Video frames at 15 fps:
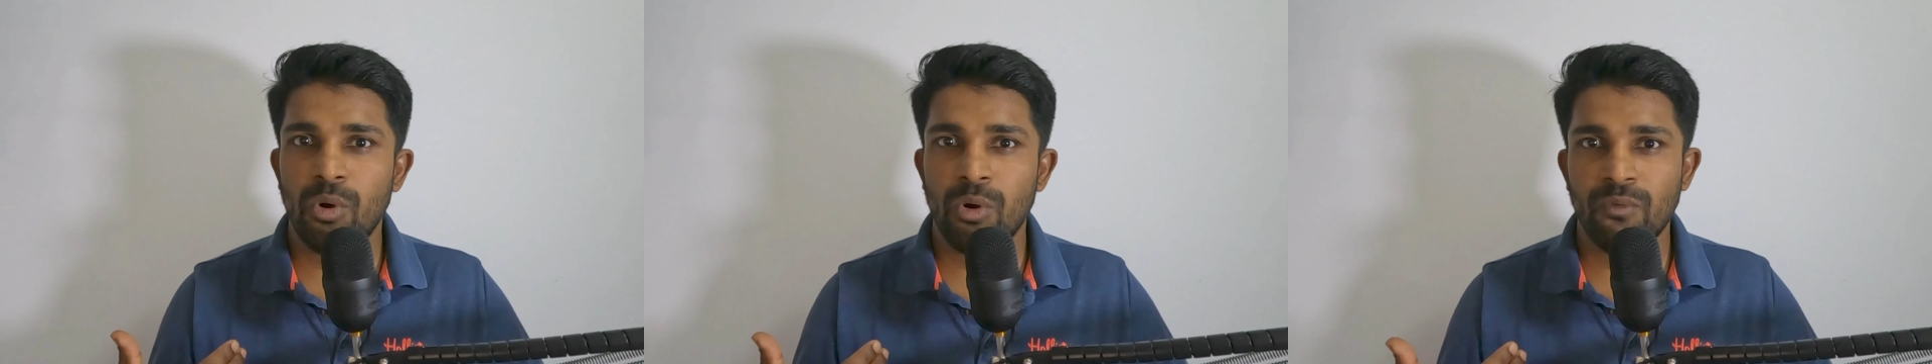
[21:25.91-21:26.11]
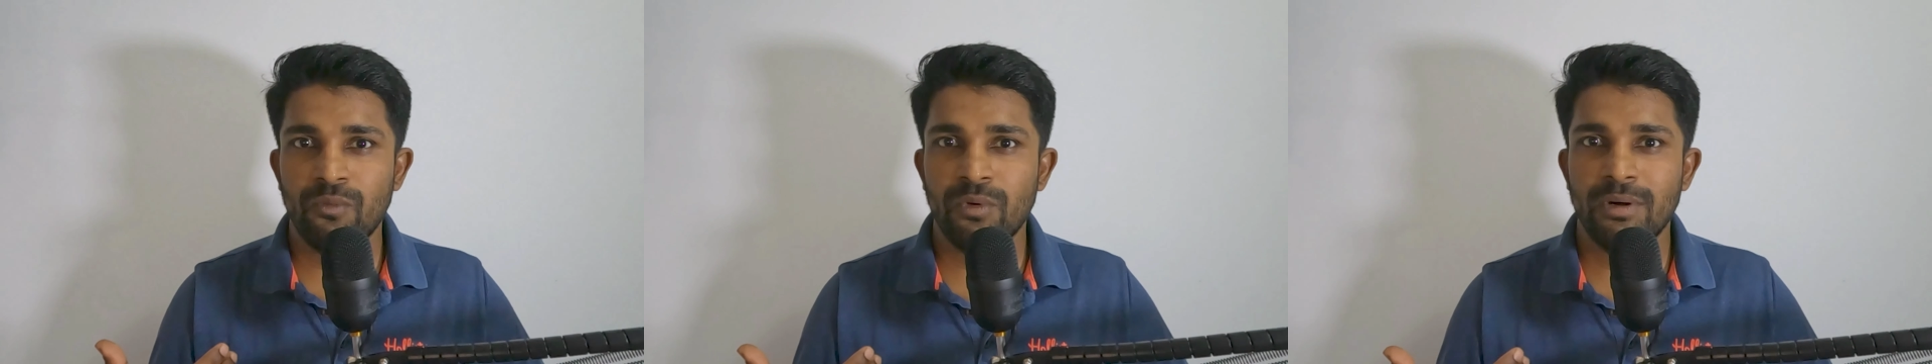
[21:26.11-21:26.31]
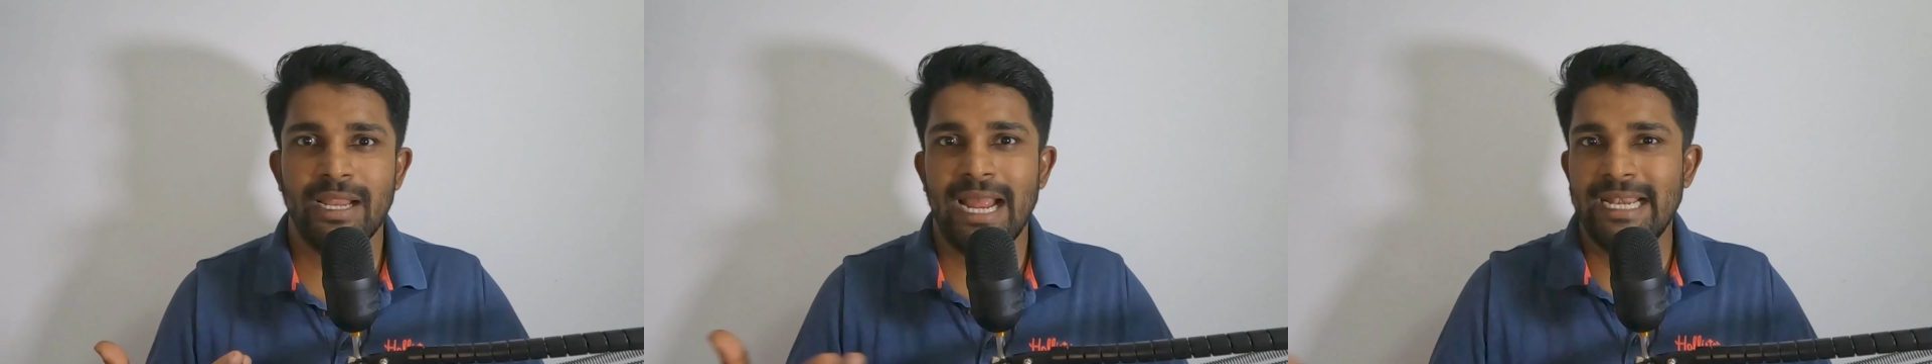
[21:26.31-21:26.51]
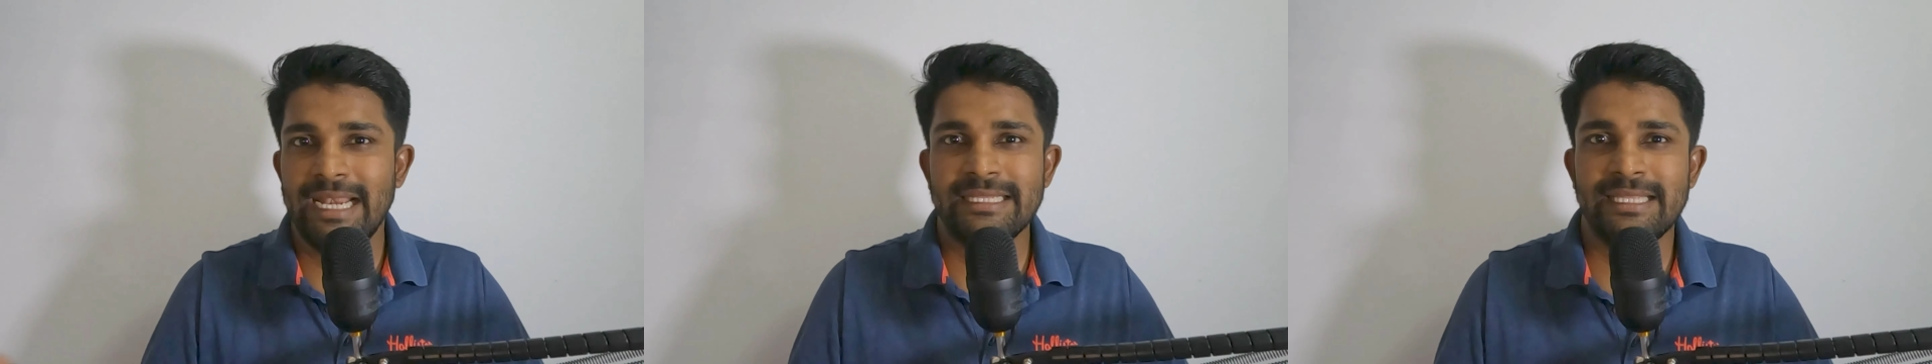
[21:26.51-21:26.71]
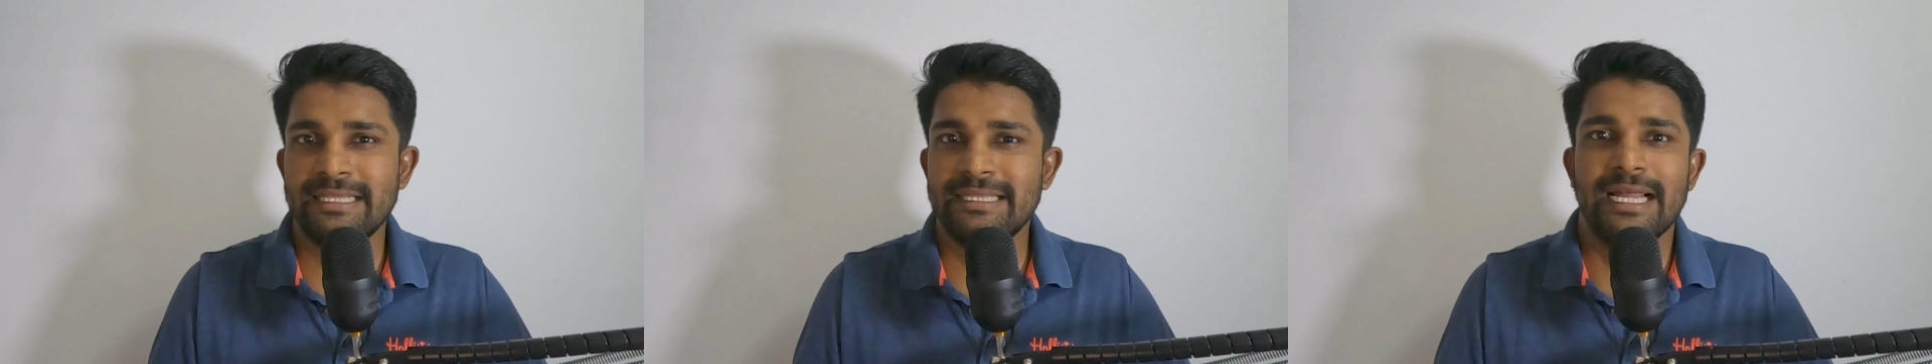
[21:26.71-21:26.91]
over
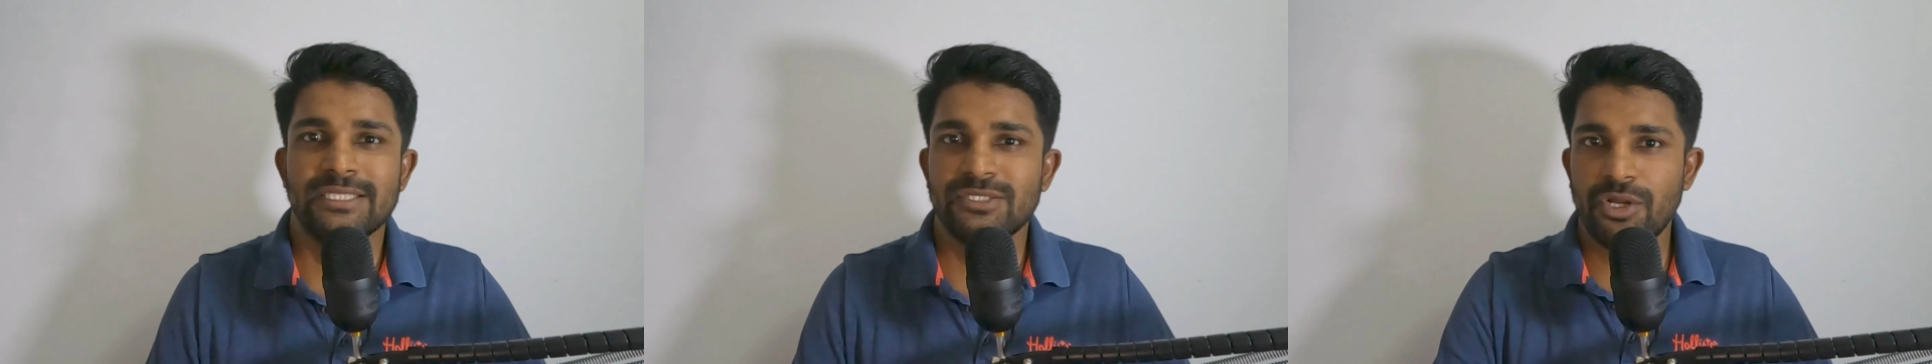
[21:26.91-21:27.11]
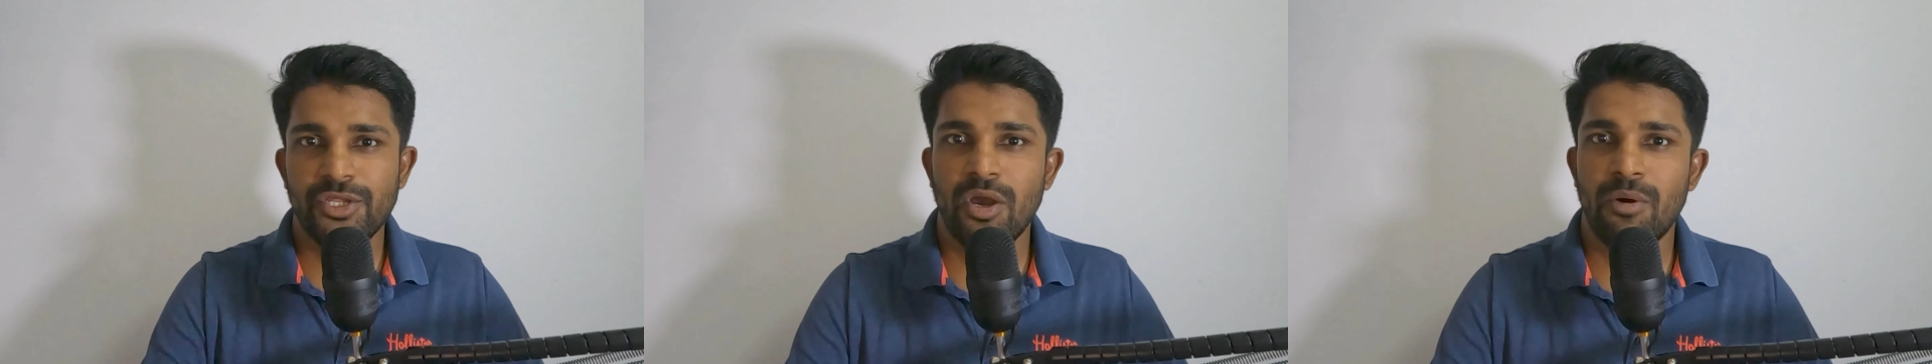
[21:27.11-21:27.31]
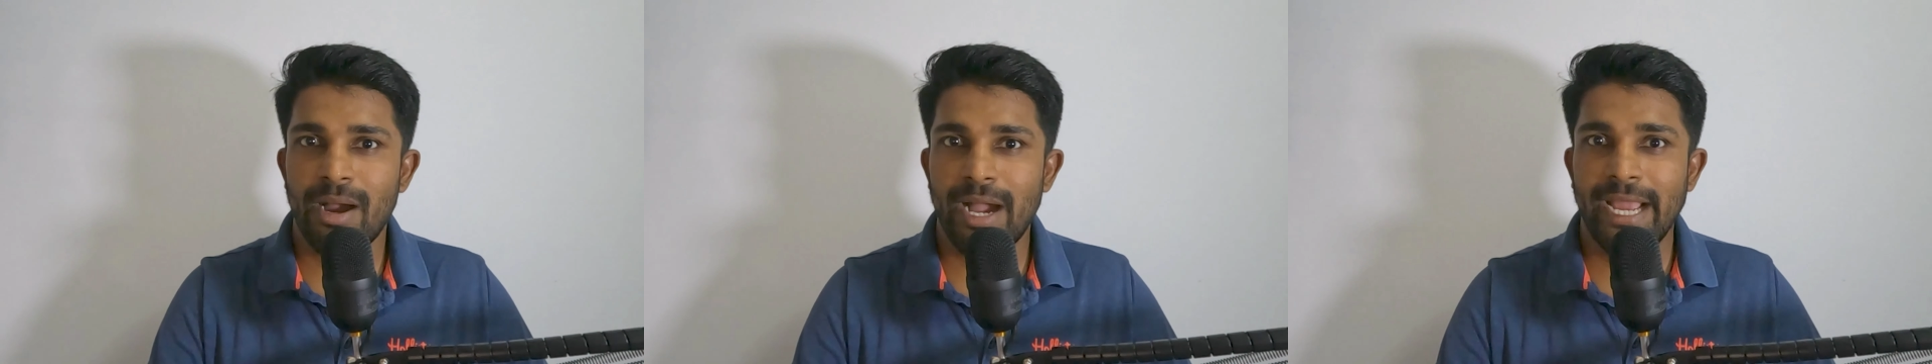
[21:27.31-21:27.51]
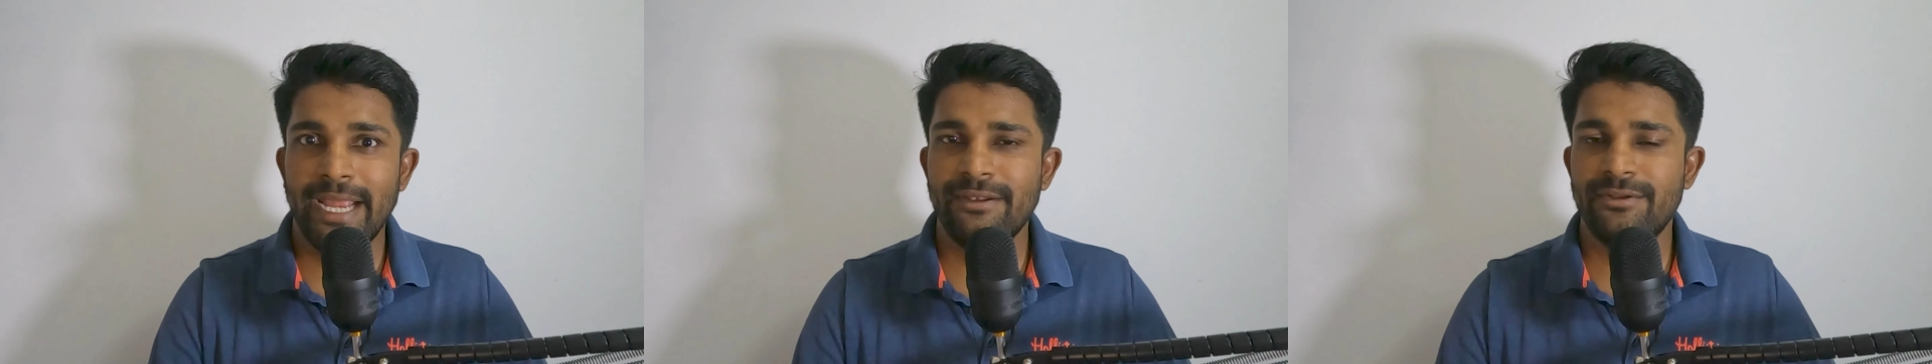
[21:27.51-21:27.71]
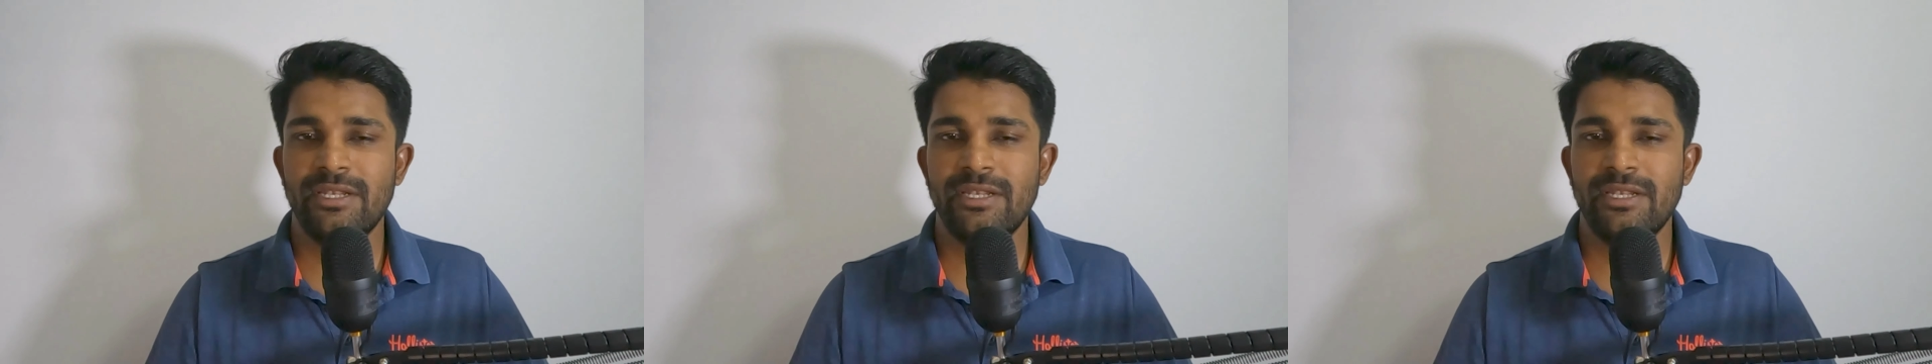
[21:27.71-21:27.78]
anything that's on your mind